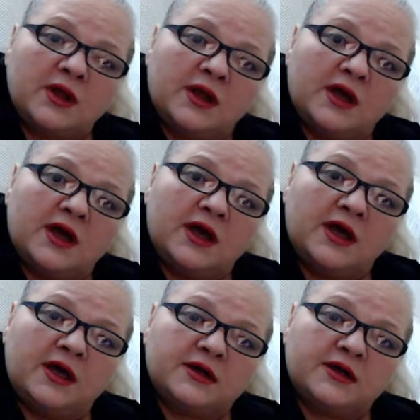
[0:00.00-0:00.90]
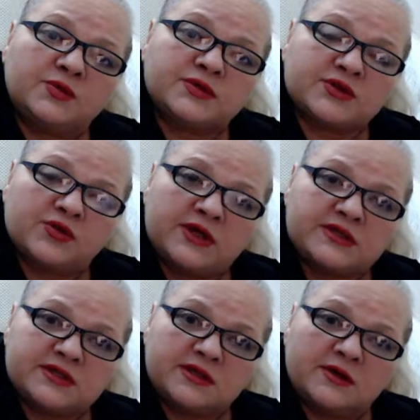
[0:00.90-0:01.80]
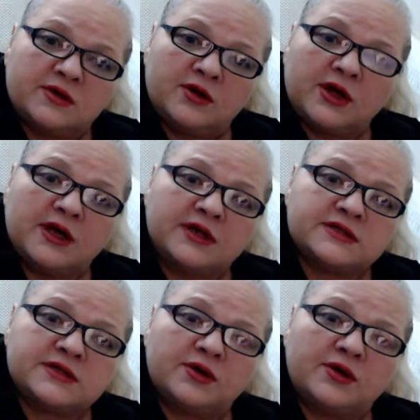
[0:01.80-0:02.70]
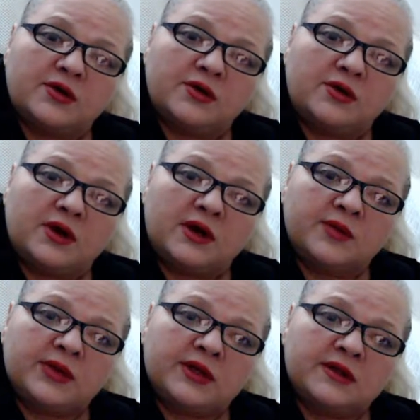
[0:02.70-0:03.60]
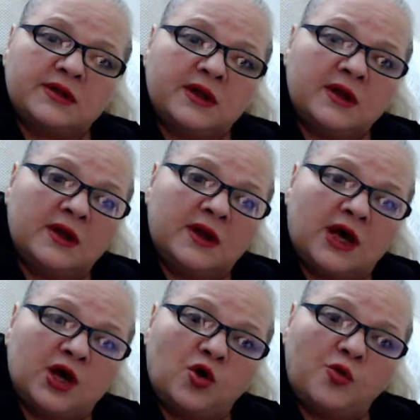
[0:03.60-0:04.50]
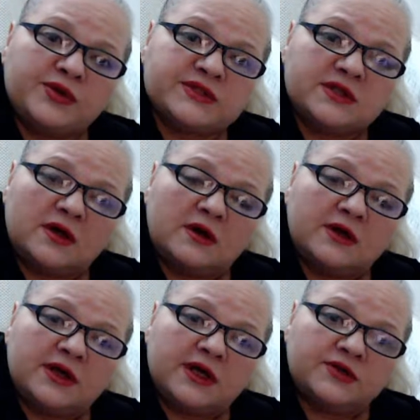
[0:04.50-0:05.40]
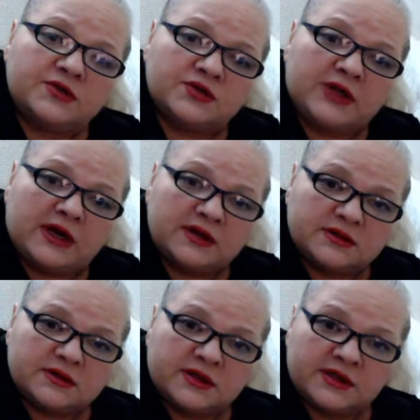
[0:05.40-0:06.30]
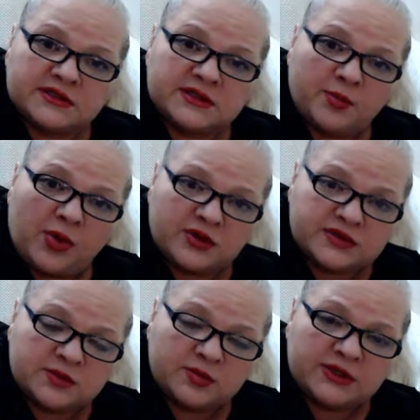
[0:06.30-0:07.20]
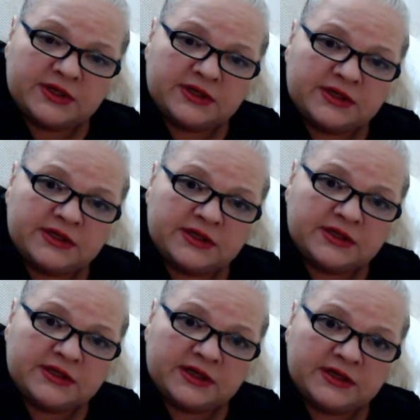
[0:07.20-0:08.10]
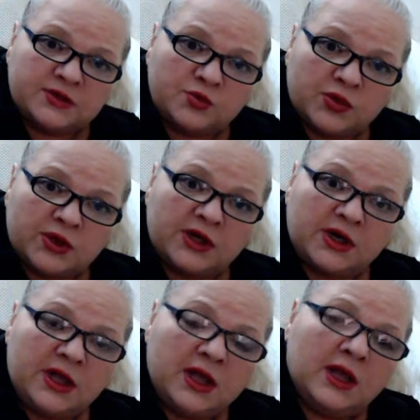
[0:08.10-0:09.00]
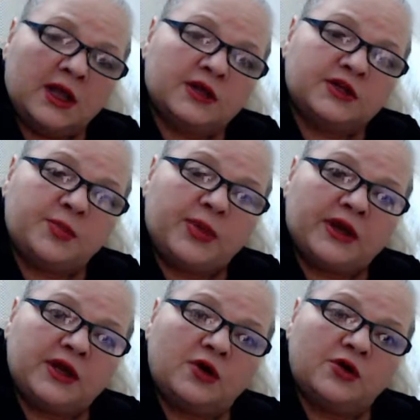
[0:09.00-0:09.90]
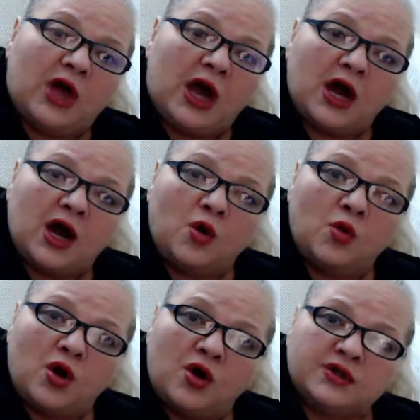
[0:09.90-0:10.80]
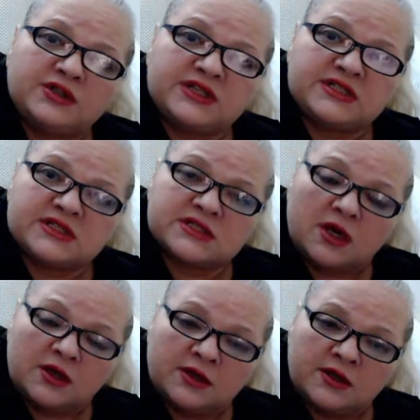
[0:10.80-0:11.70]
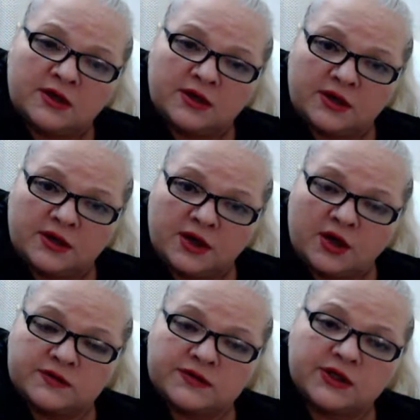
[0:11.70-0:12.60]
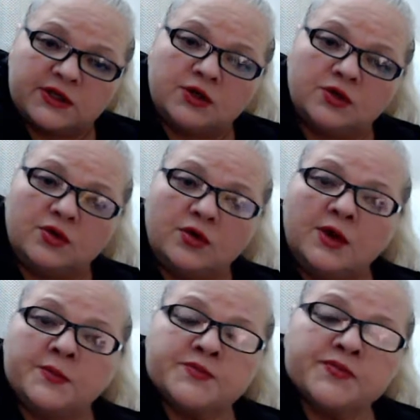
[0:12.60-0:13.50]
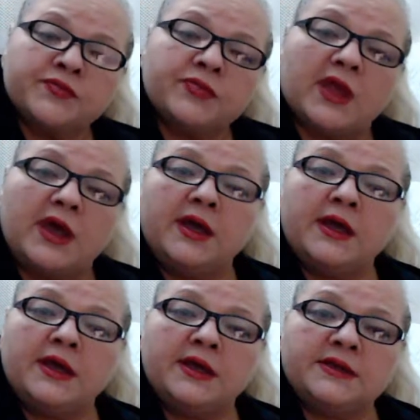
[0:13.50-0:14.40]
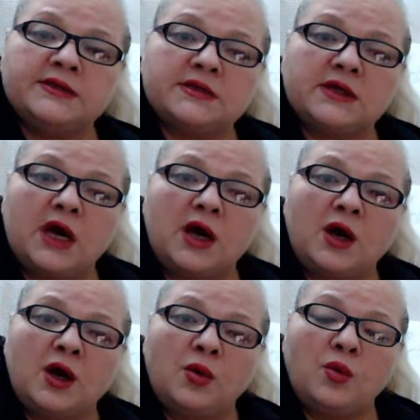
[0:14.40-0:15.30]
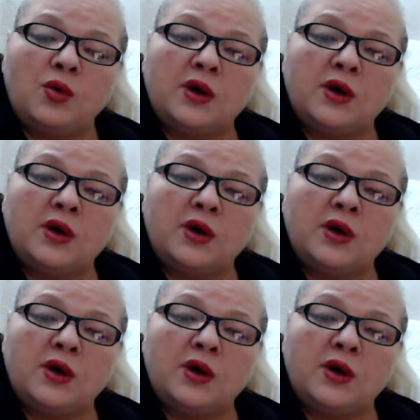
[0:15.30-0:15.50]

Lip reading: and it was crazy. Okay, so I mean, I hope it's not gonna get to that. It's a possibility that it will, depending on how long this is gonna continue, and how